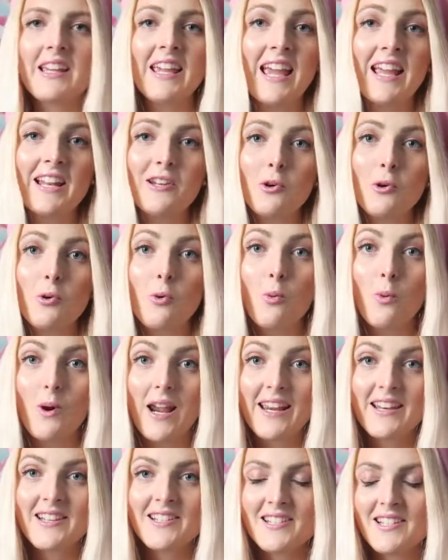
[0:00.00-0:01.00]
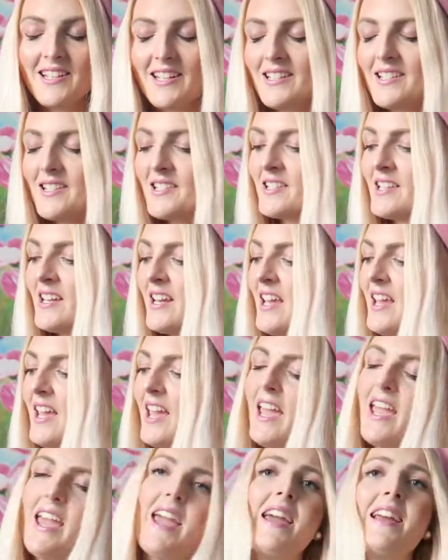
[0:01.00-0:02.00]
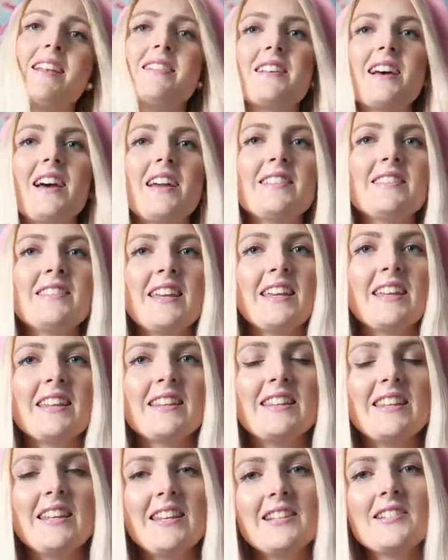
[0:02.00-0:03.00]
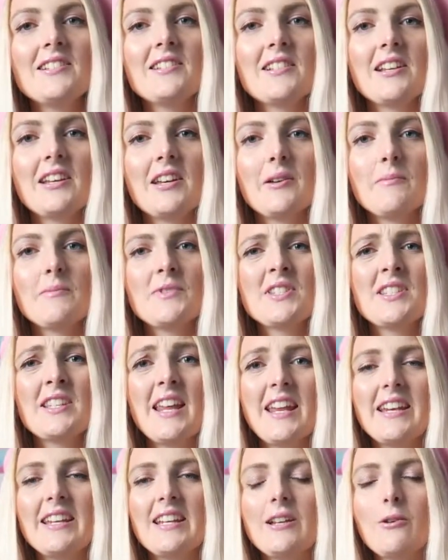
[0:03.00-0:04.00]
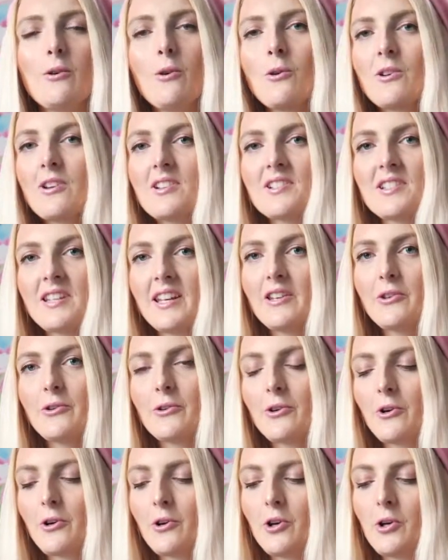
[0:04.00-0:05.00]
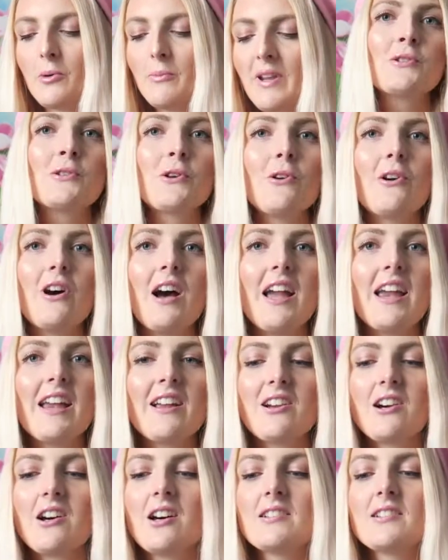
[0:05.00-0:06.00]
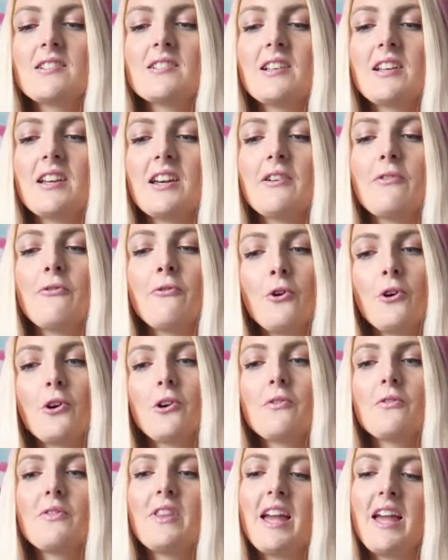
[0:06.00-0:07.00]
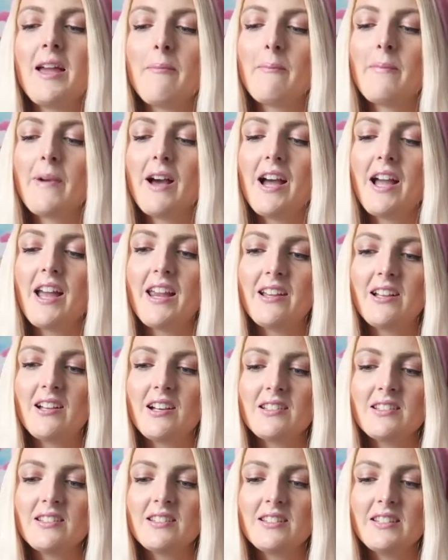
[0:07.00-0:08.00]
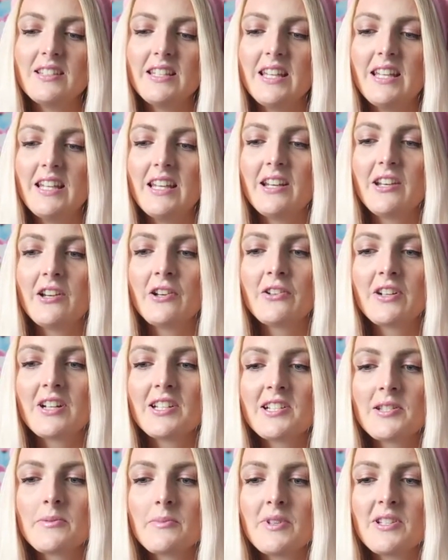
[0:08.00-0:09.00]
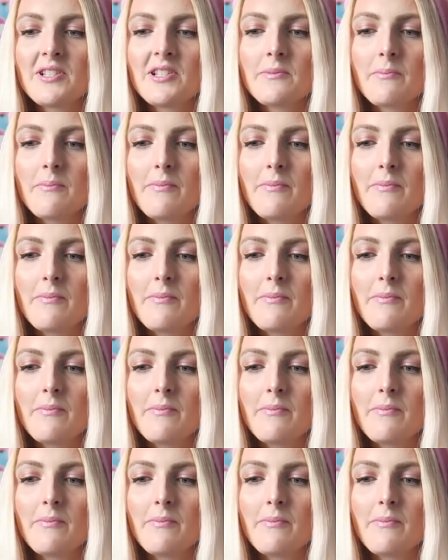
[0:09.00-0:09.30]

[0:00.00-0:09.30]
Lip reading: candle waxes, and I think these stay the longest in your home. So I got 4 of them. I got the Christmas